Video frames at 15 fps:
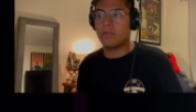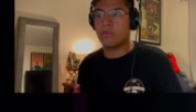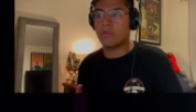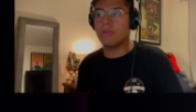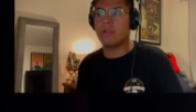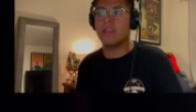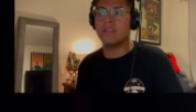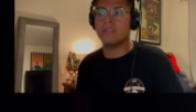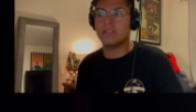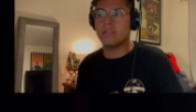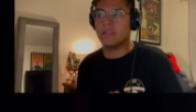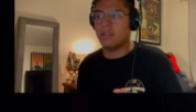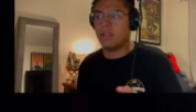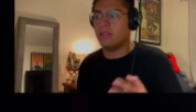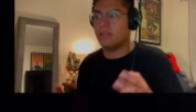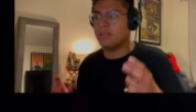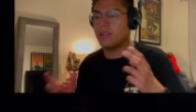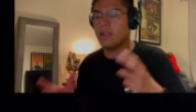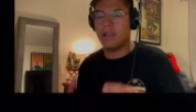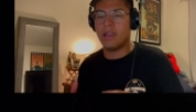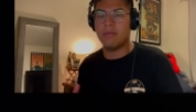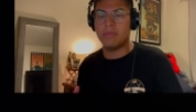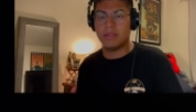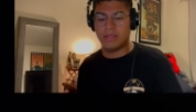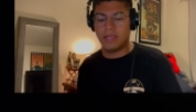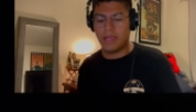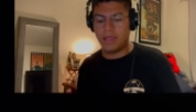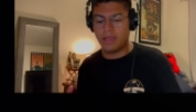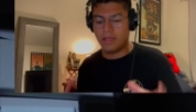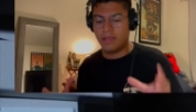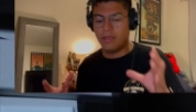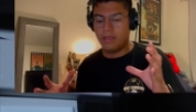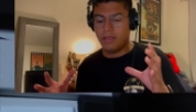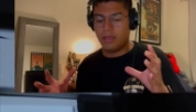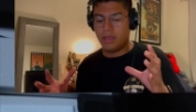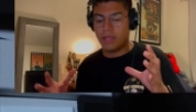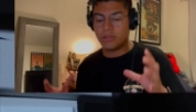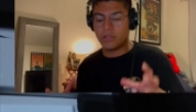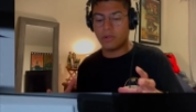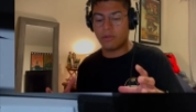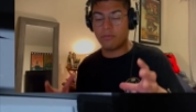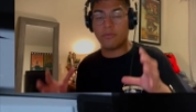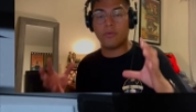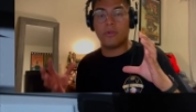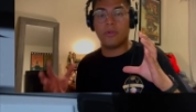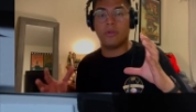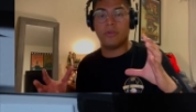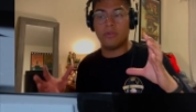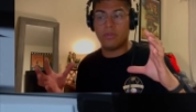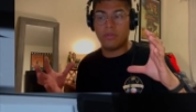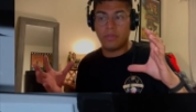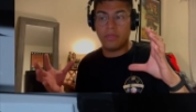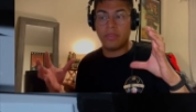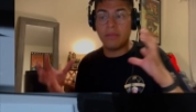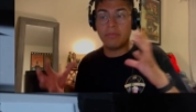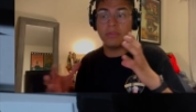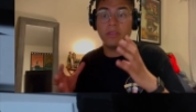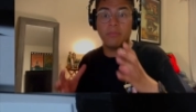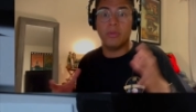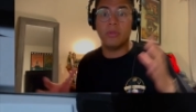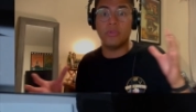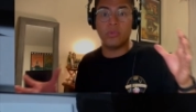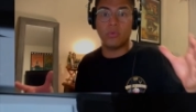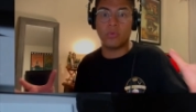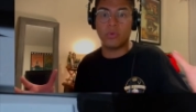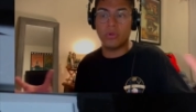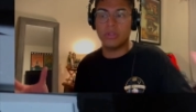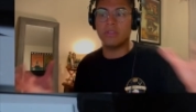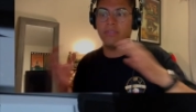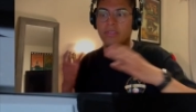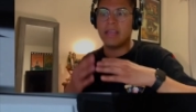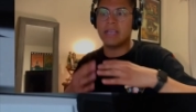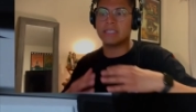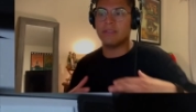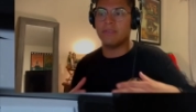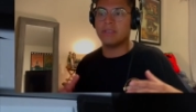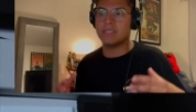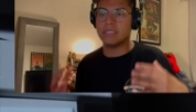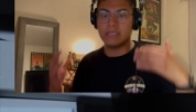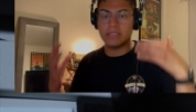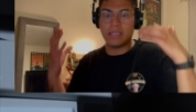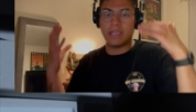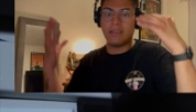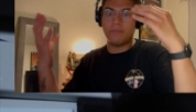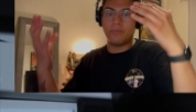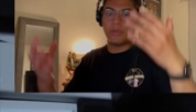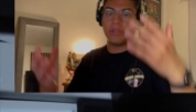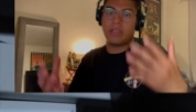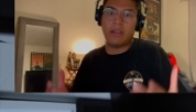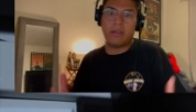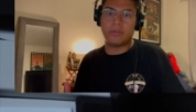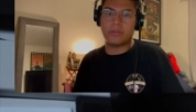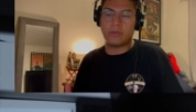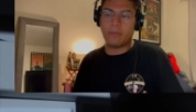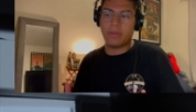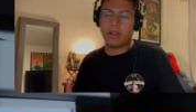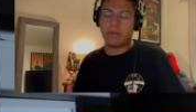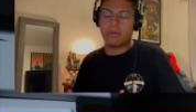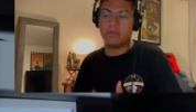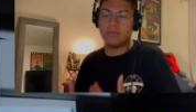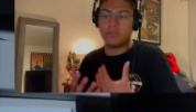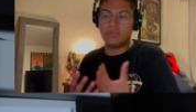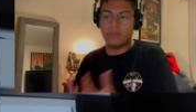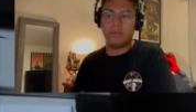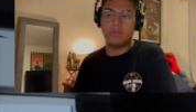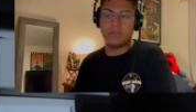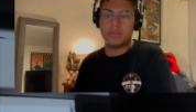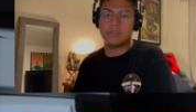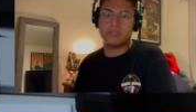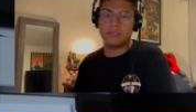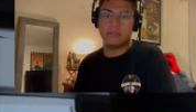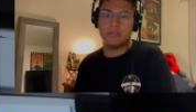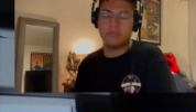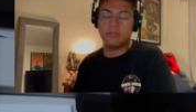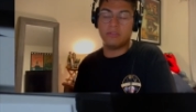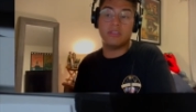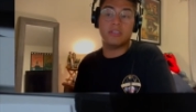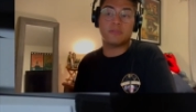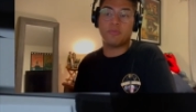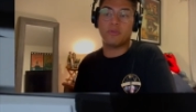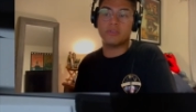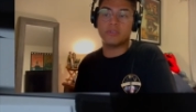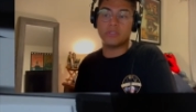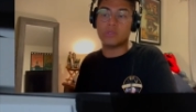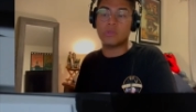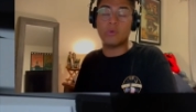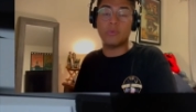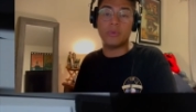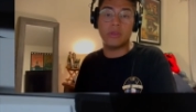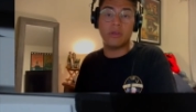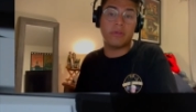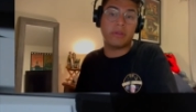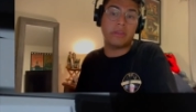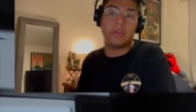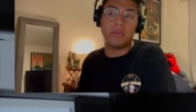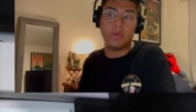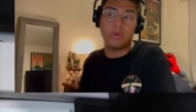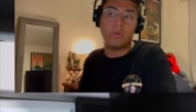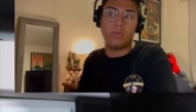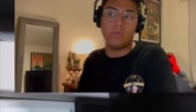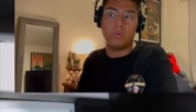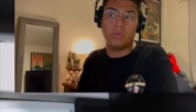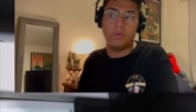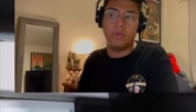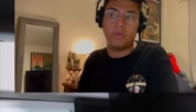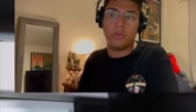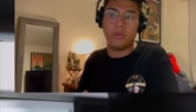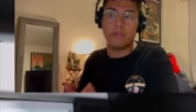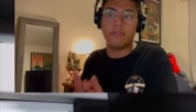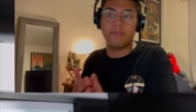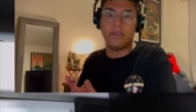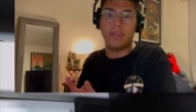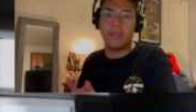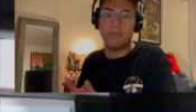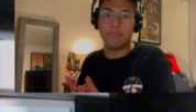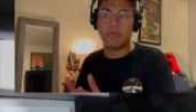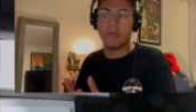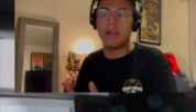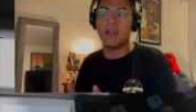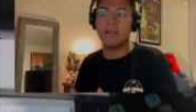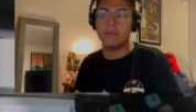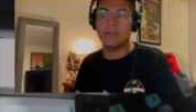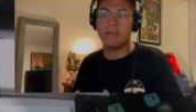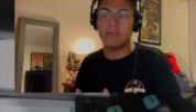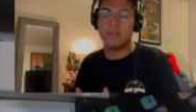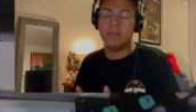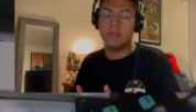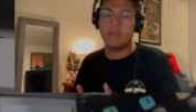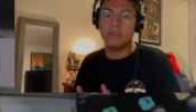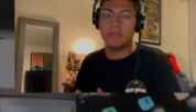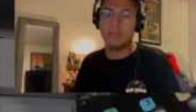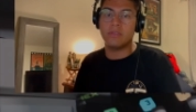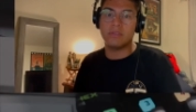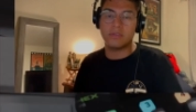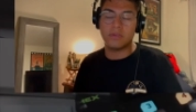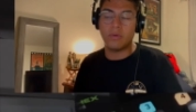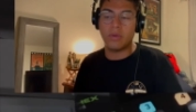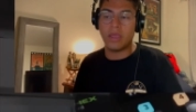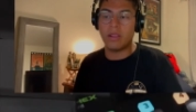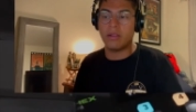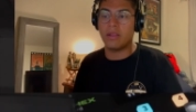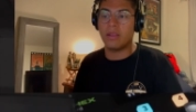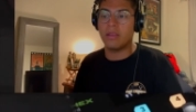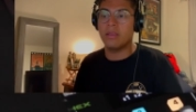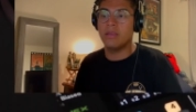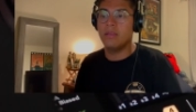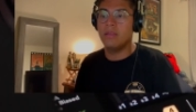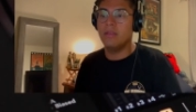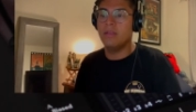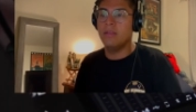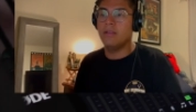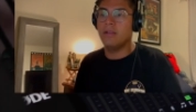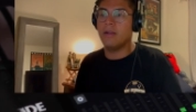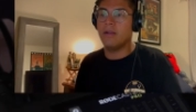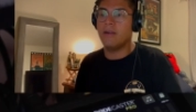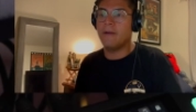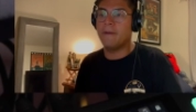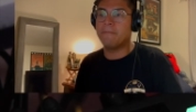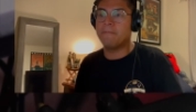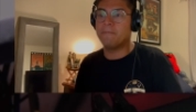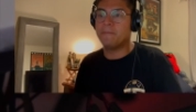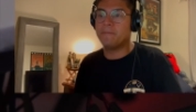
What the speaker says: creation and time it took for them to build the world of Last of Us and to give more character background to this person who we already knew her fate prior to the show airing. Um,